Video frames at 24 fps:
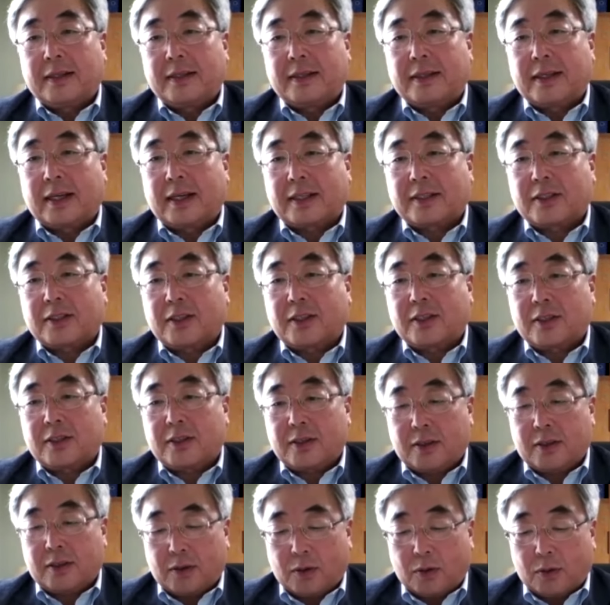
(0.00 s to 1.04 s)
Dr.
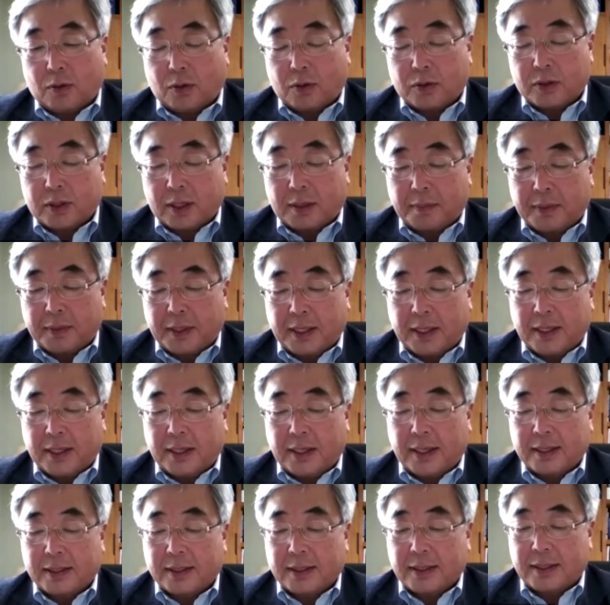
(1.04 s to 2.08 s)
Ossama
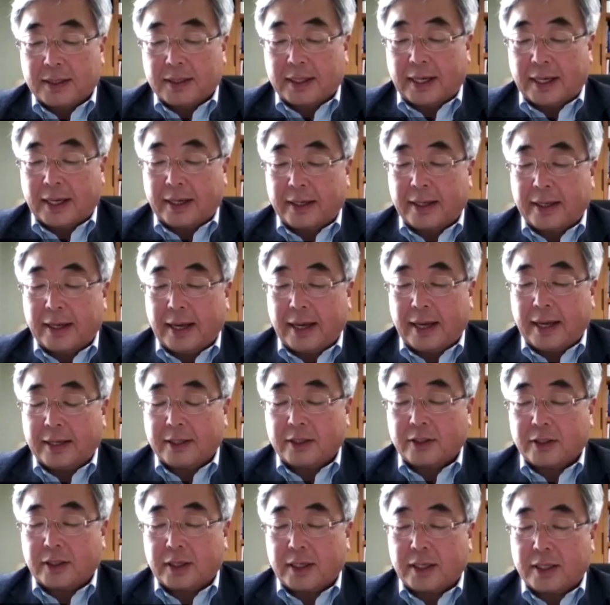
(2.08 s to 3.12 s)
Hassanein
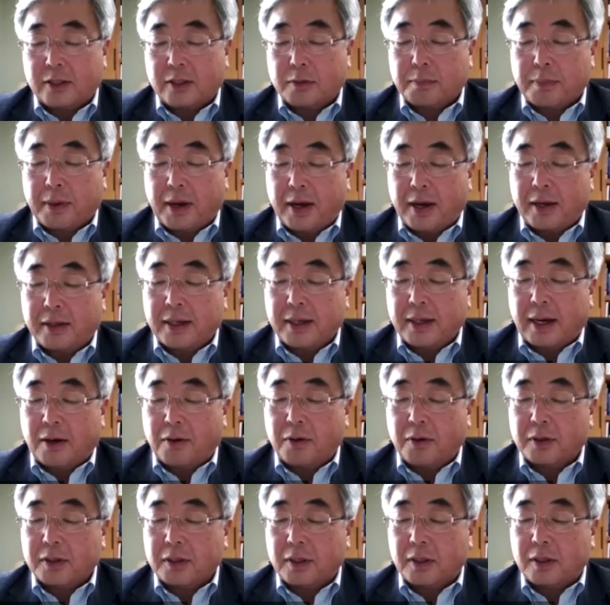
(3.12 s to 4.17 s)
has inspired
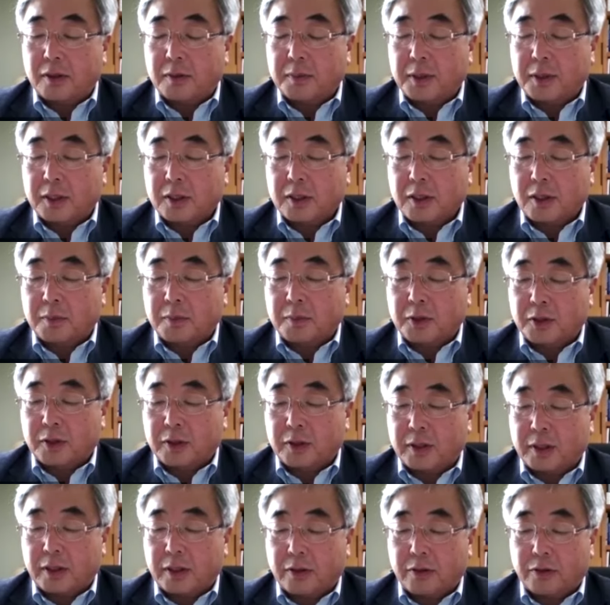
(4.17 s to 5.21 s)
our global
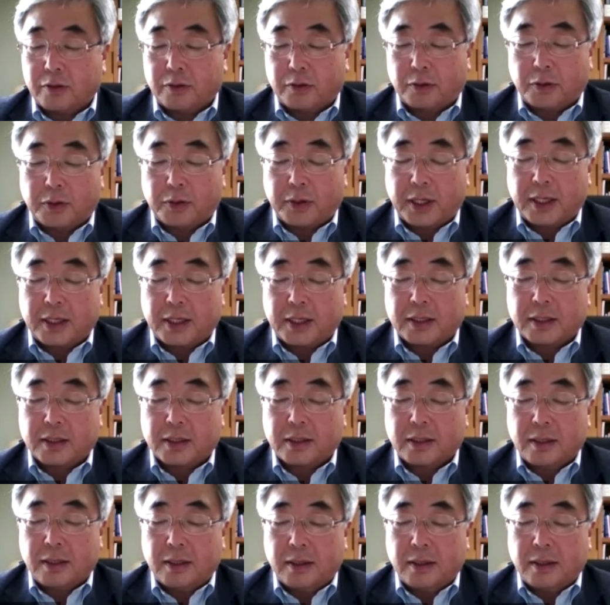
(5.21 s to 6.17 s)
community through his